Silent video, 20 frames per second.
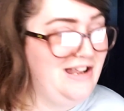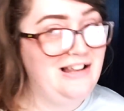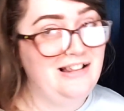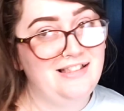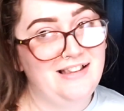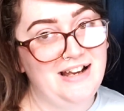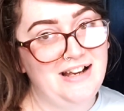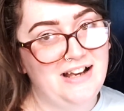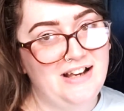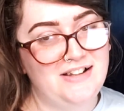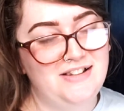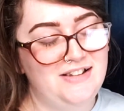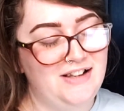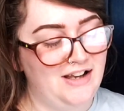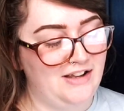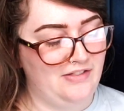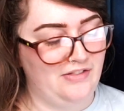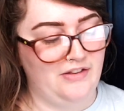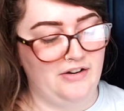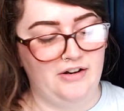Like I
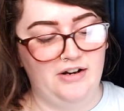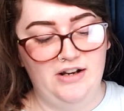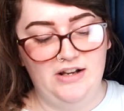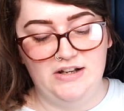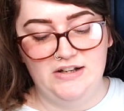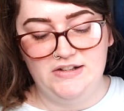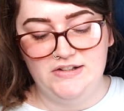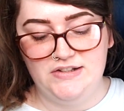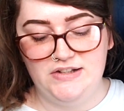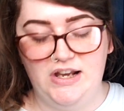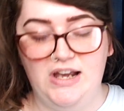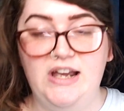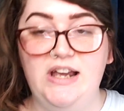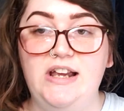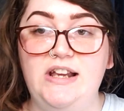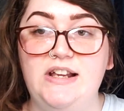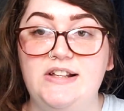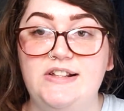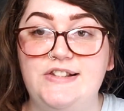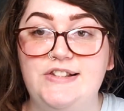said, there is a
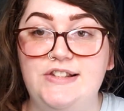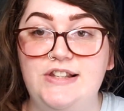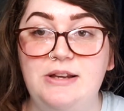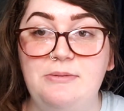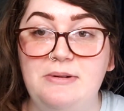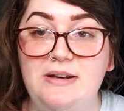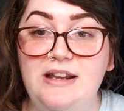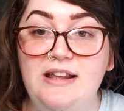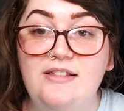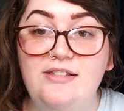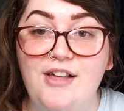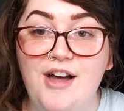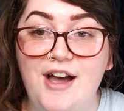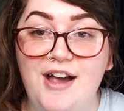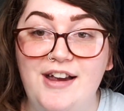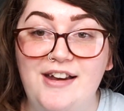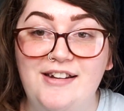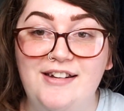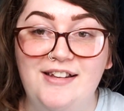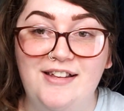CBD
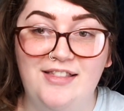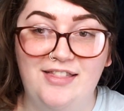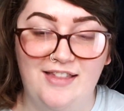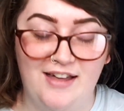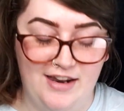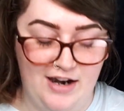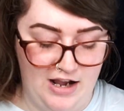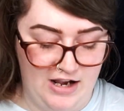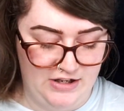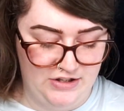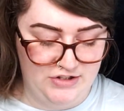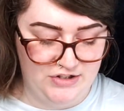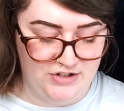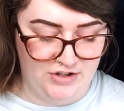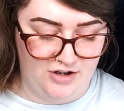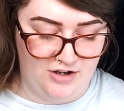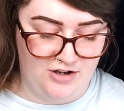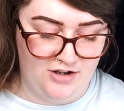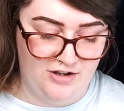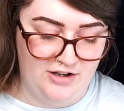line that I
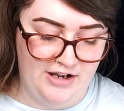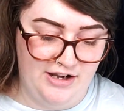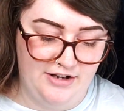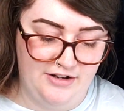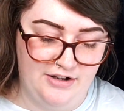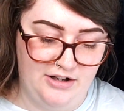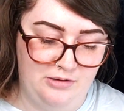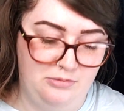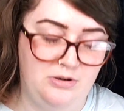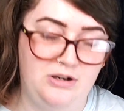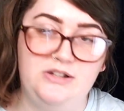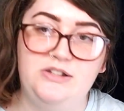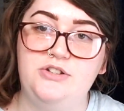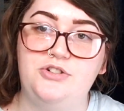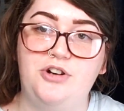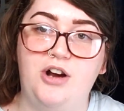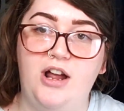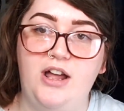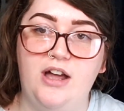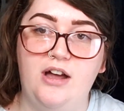saw and I wanted to
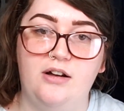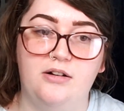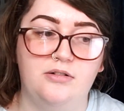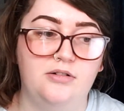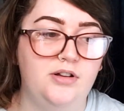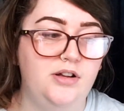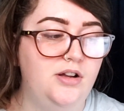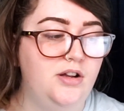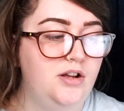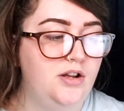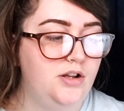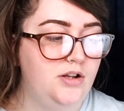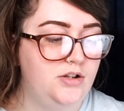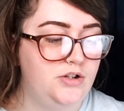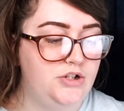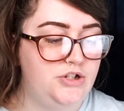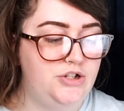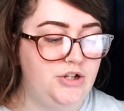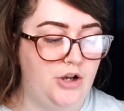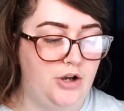try out.
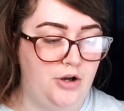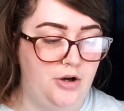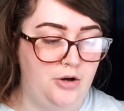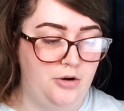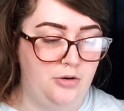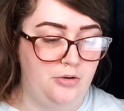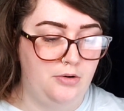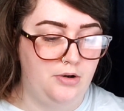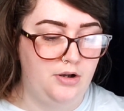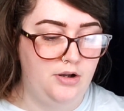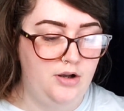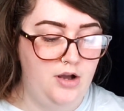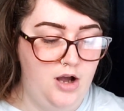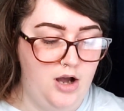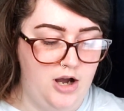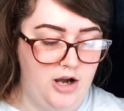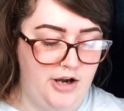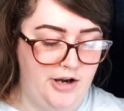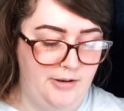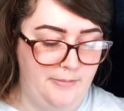So,
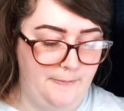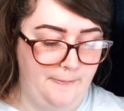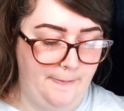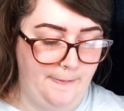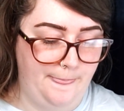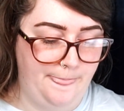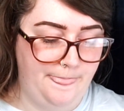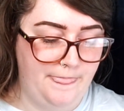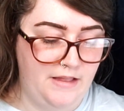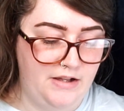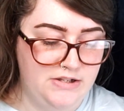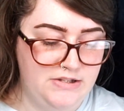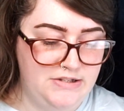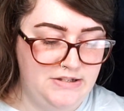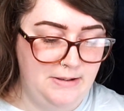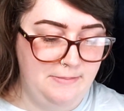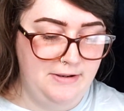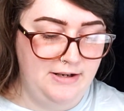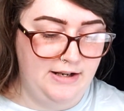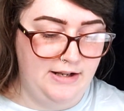
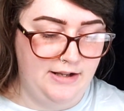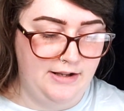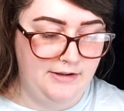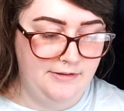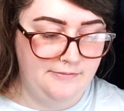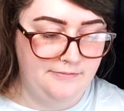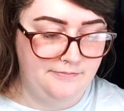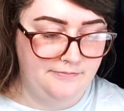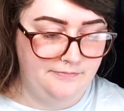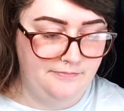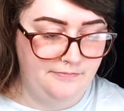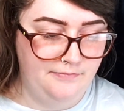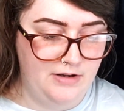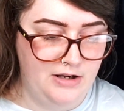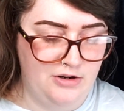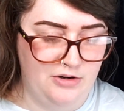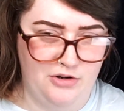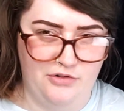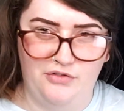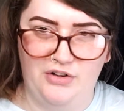CBD, I
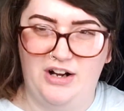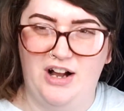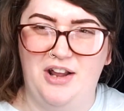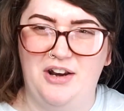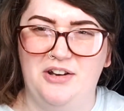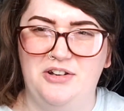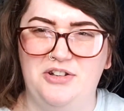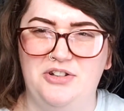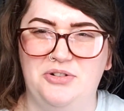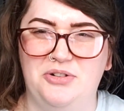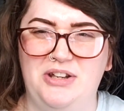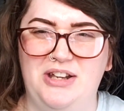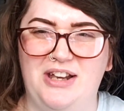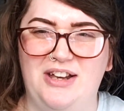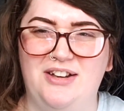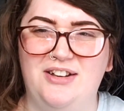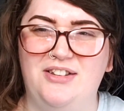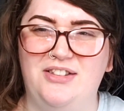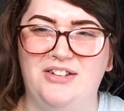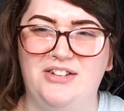don't know if I got into it
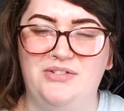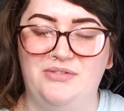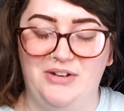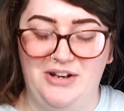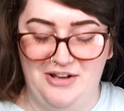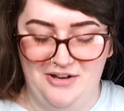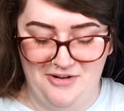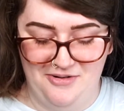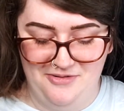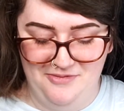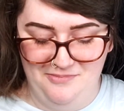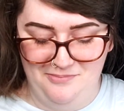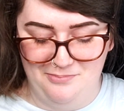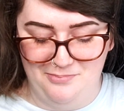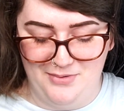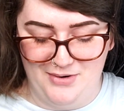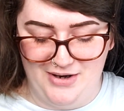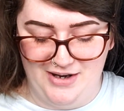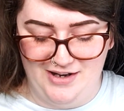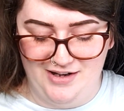yet in this video,
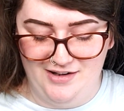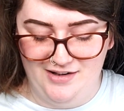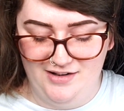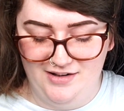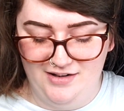but